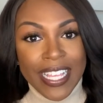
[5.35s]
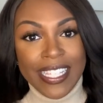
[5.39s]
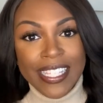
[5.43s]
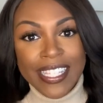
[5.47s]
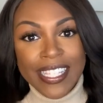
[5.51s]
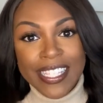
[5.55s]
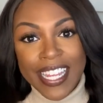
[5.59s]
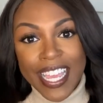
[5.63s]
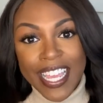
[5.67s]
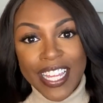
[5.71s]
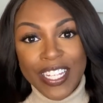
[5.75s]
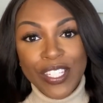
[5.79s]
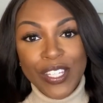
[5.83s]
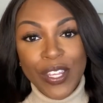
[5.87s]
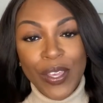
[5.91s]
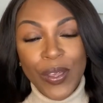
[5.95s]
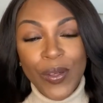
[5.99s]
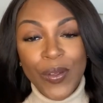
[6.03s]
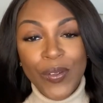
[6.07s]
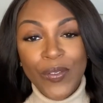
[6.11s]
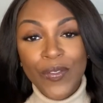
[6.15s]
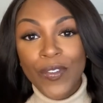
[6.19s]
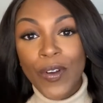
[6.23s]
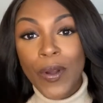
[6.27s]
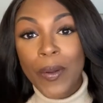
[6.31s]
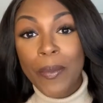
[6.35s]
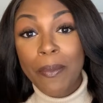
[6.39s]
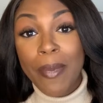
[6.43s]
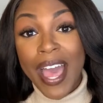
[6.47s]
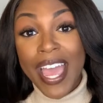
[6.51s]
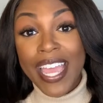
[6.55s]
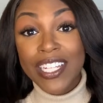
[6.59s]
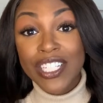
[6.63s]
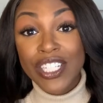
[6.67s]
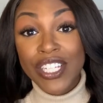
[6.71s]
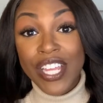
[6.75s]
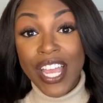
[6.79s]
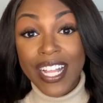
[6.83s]
Stay tuned for
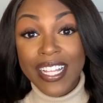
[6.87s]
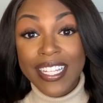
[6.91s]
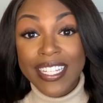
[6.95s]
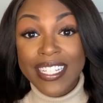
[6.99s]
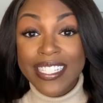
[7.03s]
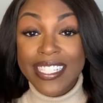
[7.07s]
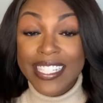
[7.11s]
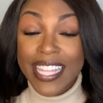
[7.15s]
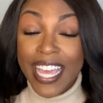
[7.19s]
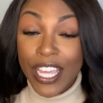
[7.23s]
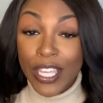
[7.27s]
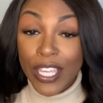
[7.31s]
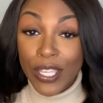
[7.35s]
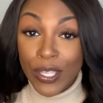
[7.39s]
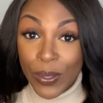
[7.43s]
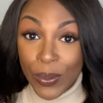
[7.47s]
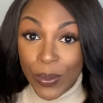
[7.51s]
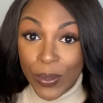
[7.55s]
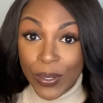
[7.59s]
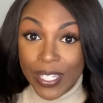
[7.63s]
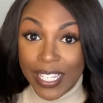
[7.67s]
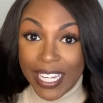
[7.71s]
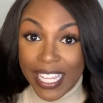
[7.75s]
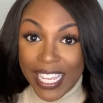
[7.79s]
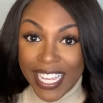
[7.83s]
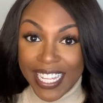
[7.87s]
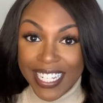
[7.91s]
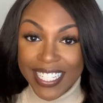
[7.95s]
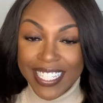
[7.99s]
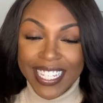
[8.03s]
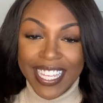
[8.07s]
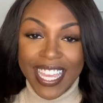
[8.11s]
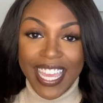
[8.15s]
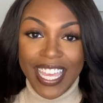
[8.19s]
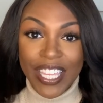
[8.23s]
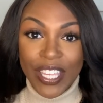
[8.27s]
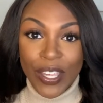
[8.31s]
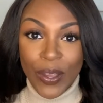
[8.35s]
my checklist that you'll need to
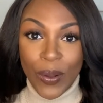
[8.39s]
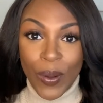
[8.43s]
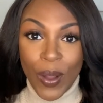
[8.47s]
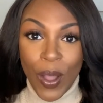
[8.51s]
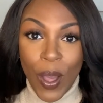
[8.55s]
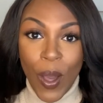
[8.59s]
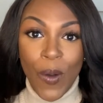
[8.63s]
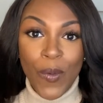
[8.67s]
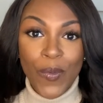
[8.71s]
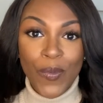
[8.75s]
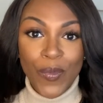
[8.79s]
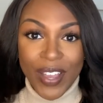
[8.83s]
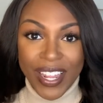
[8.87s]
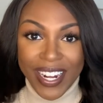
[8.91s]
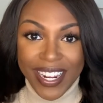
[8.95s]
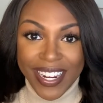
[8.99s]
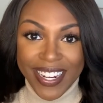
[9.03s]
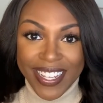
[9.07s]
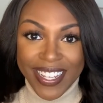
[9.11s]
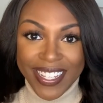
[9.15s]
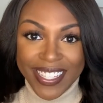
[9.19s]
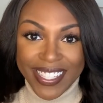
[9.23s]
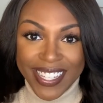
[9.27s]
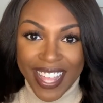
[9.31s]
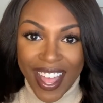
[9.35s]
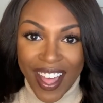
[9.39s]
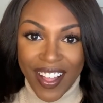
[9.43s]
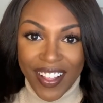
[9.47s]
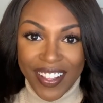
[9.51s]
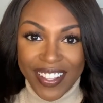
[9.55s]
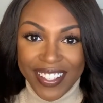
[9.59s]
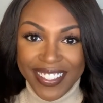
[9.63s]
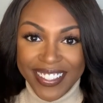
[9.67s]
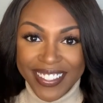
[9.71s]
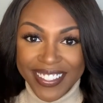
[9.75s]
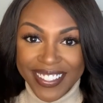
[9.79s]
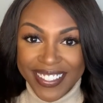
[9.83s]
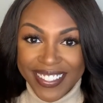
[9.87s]
get your home ready to sell.